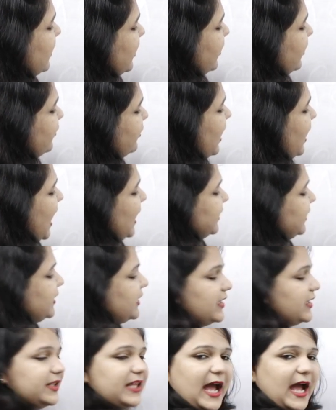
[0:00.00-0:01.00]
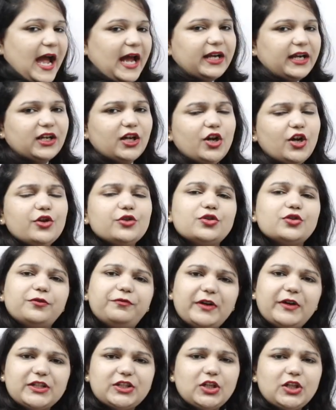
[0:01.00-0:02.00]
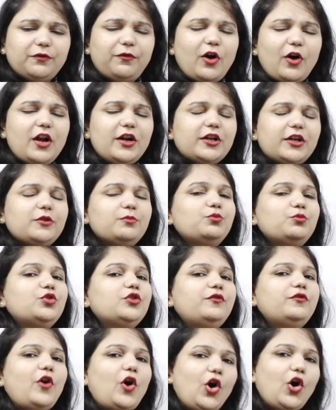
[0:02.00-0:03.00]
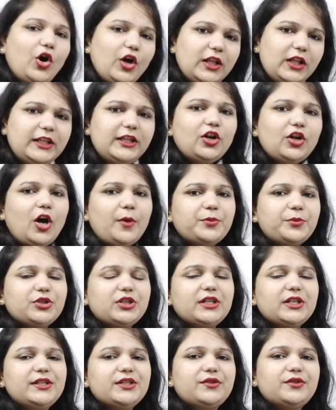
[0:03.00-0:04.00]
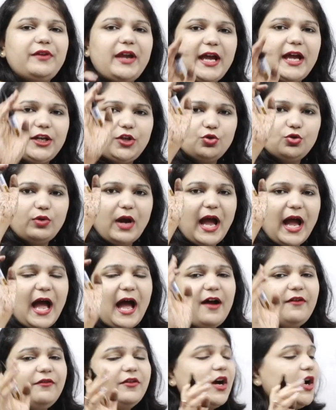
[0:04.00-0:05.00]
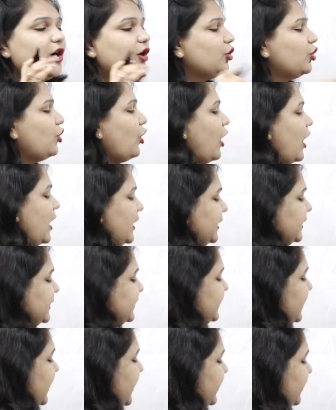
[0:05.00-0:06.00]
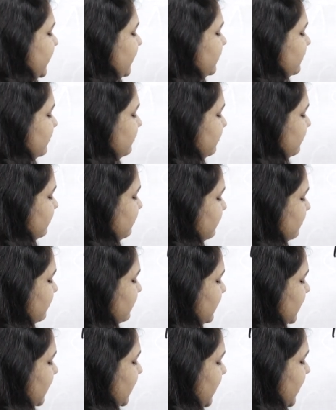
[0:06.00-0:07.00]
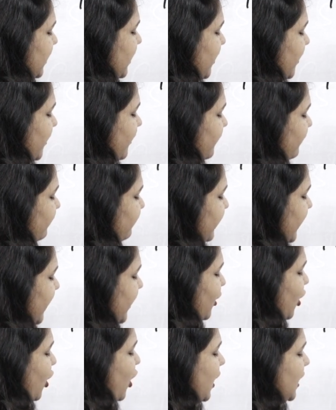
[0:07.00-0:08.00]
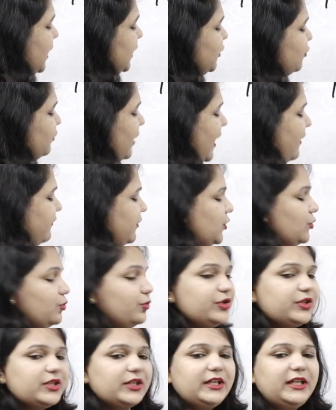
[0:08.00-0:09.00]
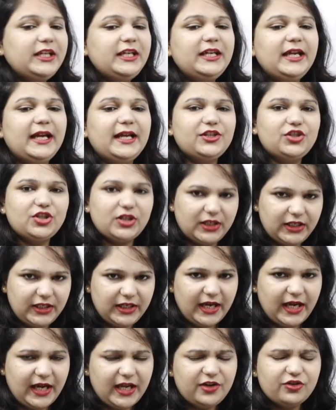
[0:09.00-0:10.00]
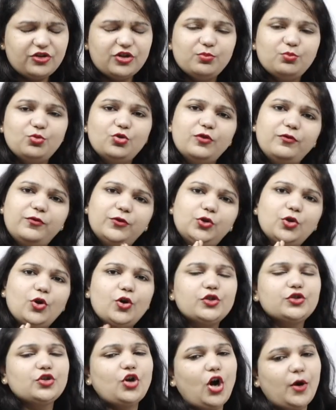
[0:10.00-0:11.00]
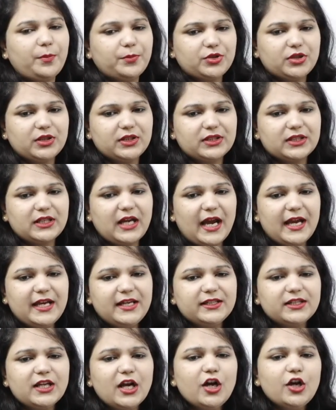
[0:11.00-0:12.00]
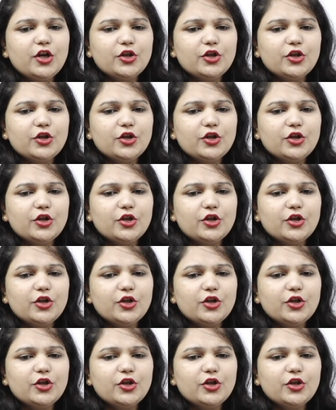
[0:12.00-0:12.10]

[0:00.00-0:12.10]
Rather than. So first of all, remove all the options where you have got then. Where all you have used THEN, remove those options, guys.